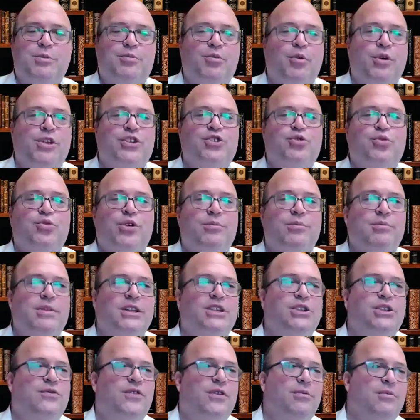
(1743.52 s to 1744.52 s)
people, what does the word
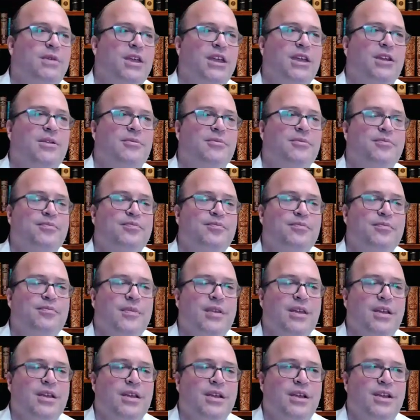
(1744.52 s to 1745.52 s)
mitzvah mean?
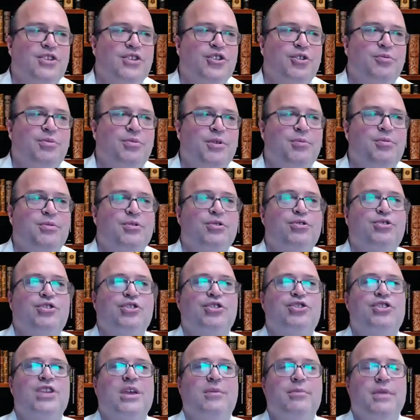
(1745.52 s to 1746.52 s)
So people
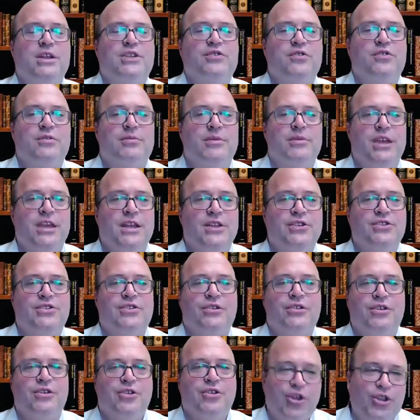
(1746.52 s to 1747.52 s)
usually say mitzvah
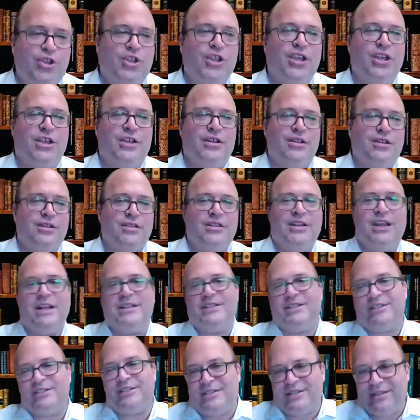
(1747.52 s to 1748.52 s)
means good deed.
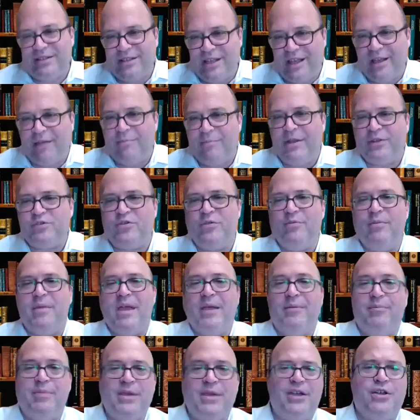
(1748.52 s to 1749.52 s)
Mitzvah
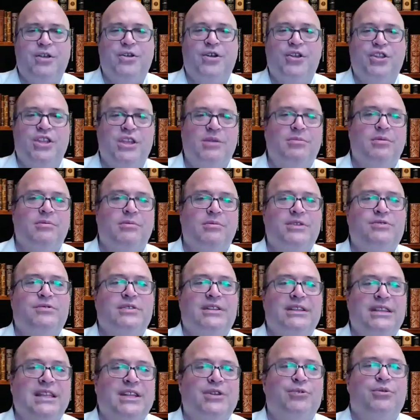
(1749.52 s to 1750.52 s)
may be a good deed, but
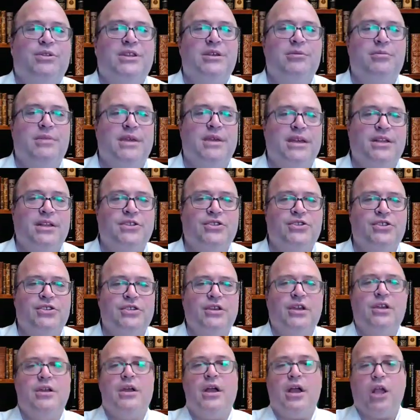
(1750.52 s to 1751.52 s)
mitzvah literally
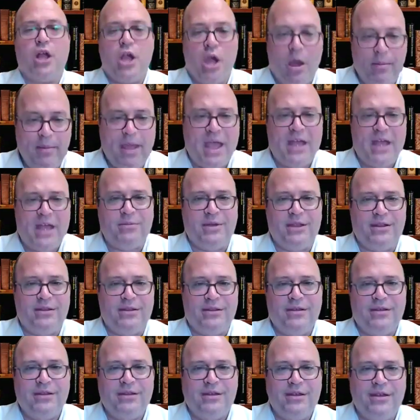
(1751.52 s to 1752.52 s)
means commandment,
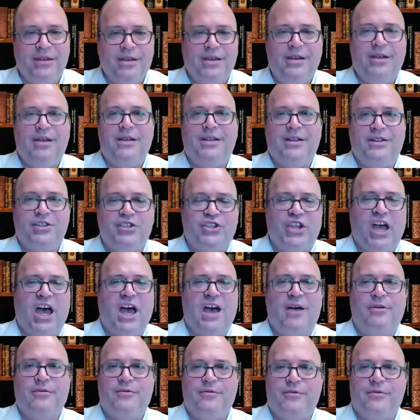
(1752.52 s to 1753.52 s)

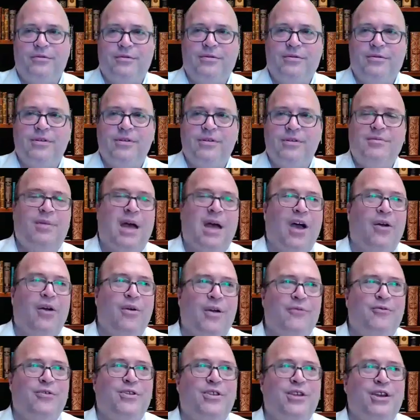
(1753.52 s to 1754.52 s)
tzav.
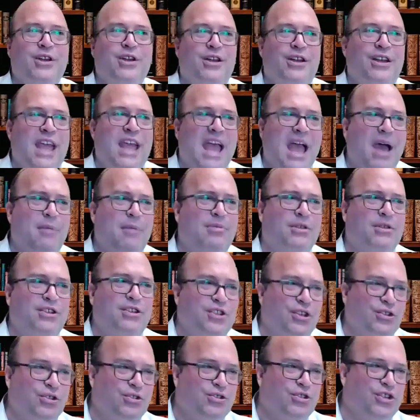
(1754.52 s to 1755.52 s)
However, the
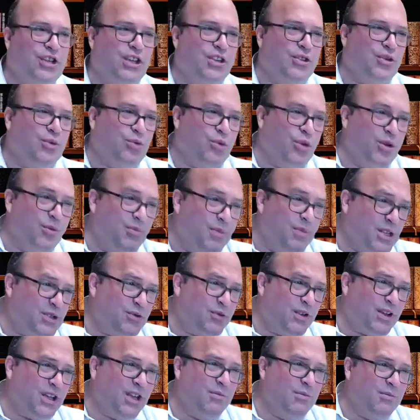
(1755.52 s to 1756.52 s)
Kabbalists understand the word
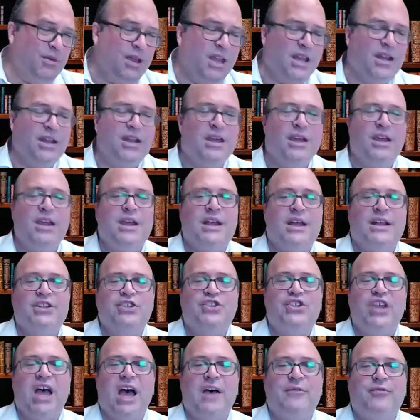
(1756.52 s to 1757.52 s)
mitzvah can mean
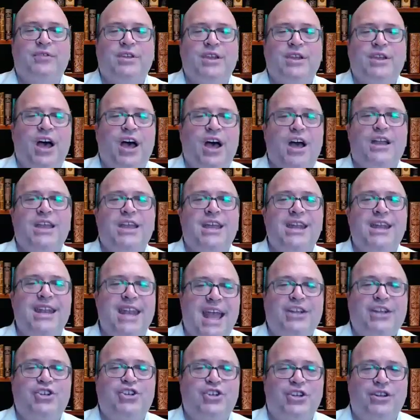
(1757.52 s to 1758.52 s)
savta,
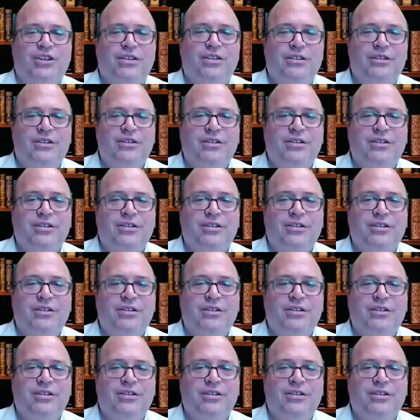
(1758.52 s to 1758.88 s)
connection.